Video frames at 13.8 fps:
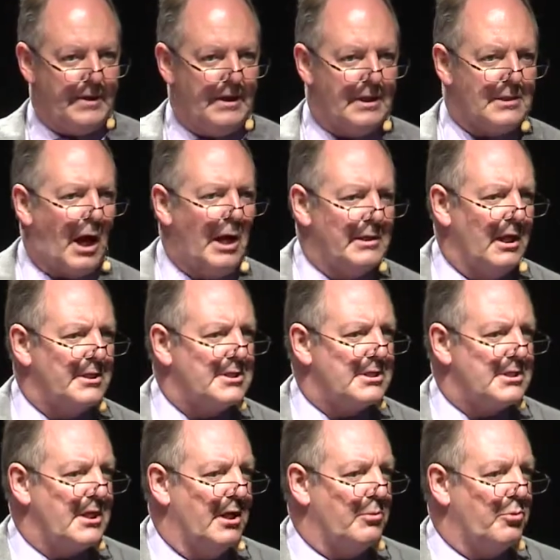Yes, I'd like to
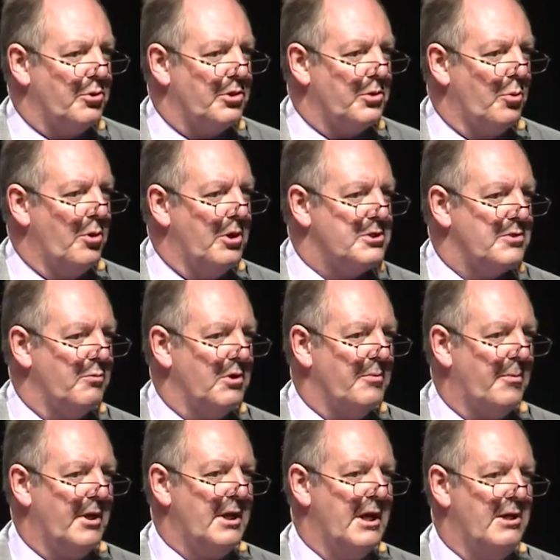start with the words of one
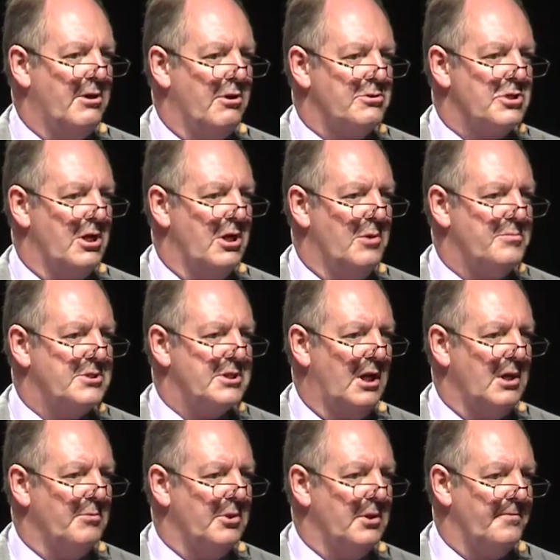of my heroes, Herb
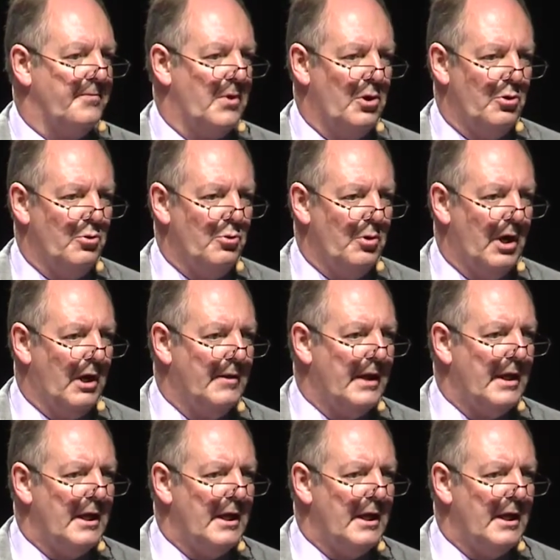Simon, who uh,